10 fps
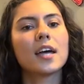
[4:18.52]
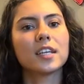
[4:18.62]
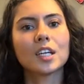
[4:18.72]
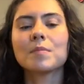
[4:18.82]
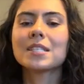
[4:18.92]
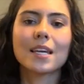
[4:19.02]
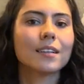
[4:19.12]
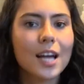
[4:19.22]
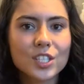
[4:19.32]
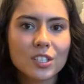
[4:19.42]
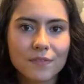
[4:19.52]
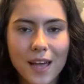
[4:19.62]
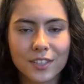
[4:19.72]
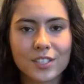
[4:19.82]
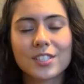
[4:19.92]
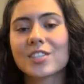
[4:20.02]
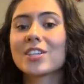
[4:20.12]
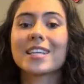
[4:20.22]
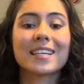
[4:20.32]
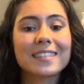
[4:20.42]
And there can be psychological factors such
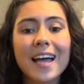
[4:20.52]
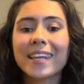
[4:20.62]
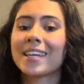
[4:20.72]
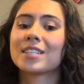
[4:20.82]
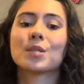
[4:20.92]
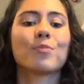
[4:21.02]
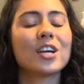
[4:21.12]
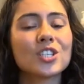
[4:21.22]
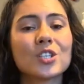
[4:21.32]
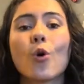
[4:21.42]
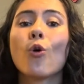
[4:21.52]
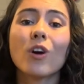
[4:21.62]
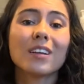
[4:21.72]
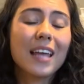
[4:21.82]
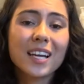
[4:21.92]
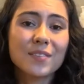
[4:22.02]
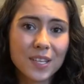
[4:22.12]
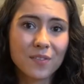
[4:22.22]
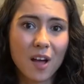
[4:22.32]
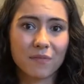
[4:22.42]
as anxiety, depression, or lack of
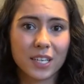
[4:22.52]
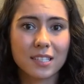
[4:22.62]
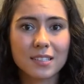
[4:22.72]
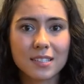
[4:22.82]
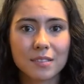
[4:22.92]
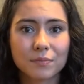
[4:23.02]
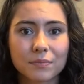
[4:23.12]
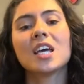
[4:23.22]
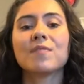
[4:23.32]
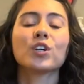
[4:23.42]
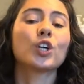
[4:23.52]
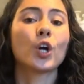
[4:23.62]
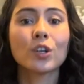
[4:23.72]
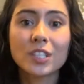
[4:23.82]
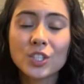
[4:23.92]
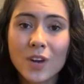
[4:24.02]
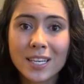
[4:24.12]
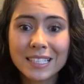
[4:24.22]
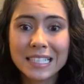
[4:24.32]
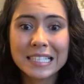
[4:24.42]
self-confidence. If you're currently
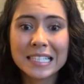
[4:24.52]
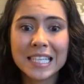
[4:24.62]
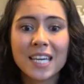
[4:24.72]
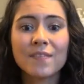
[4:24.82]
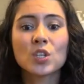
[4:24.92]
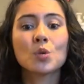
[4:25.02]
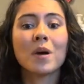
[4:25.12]
trying to conceive, you